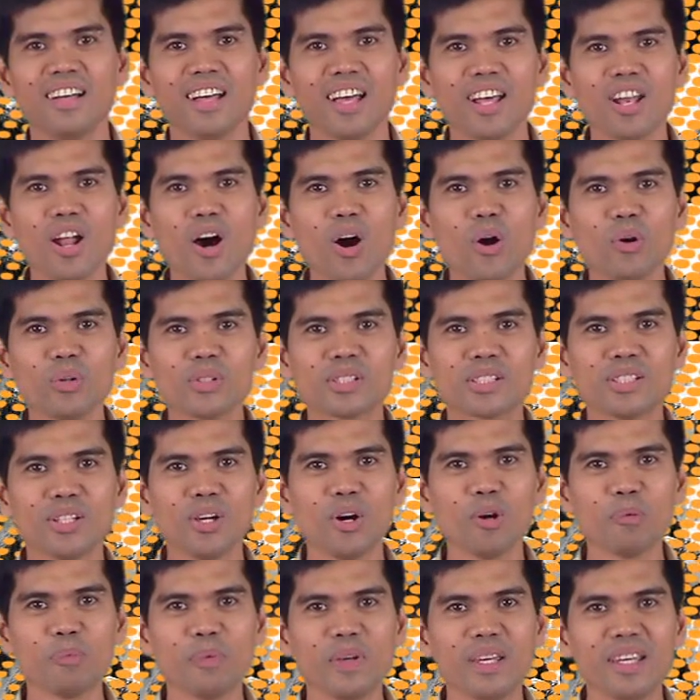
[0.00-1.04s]
Hello,
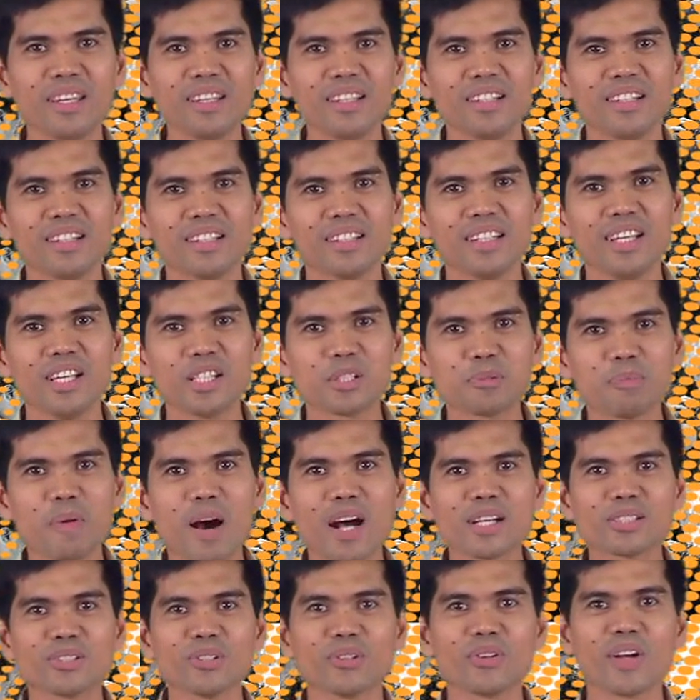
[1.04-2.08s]
COP. This is
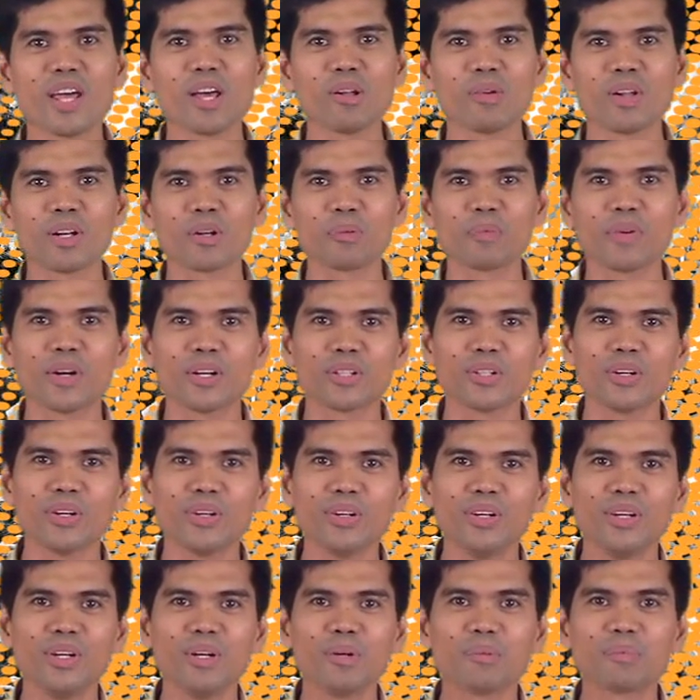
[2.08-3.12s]
Pastor Raywell
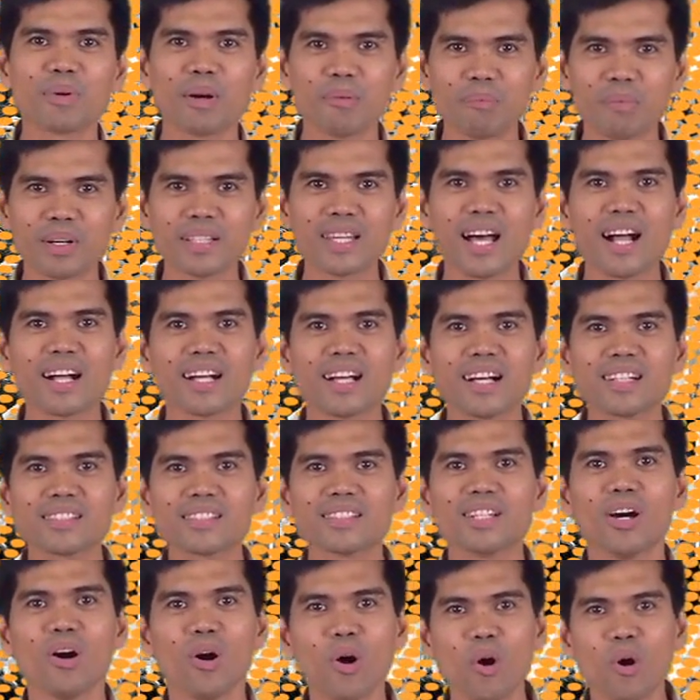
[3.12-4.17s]
Roberto from
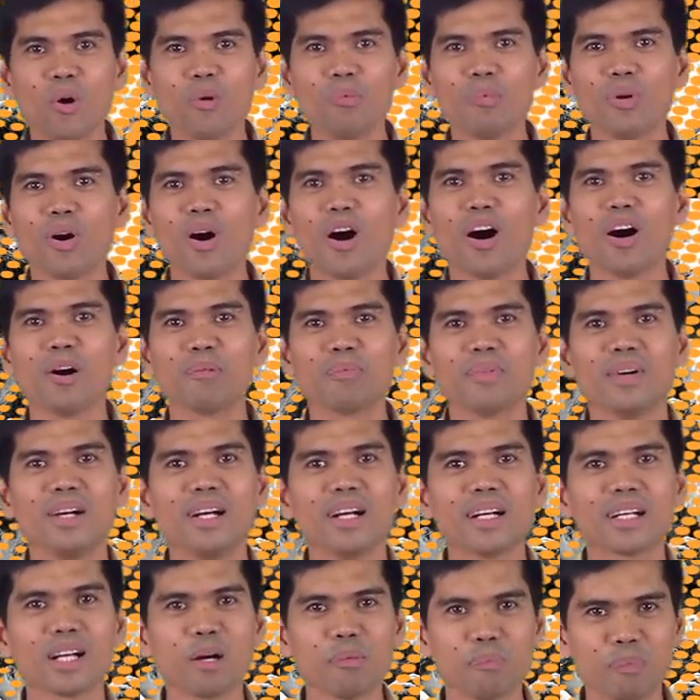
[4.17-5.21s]
Batangas, the home of
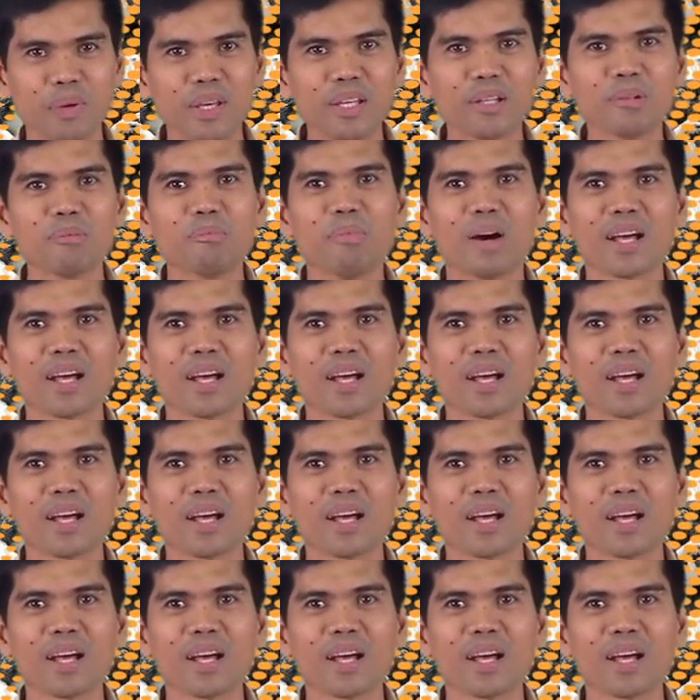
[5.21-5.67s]
Kaping